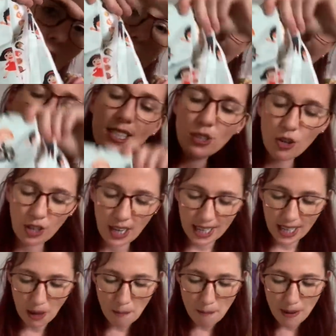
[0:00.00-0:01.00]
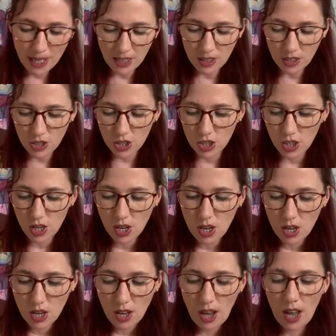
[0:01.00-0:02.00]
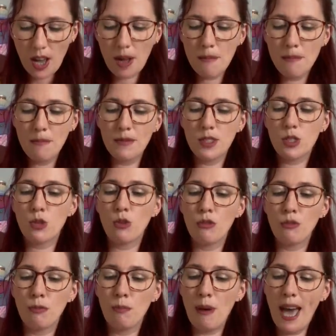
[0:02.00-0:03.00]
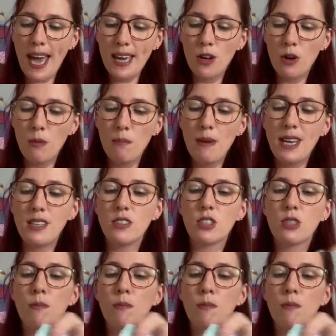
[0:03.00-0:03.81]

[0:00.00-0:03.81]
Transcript: love it. It's on like a mint, sort of pale mint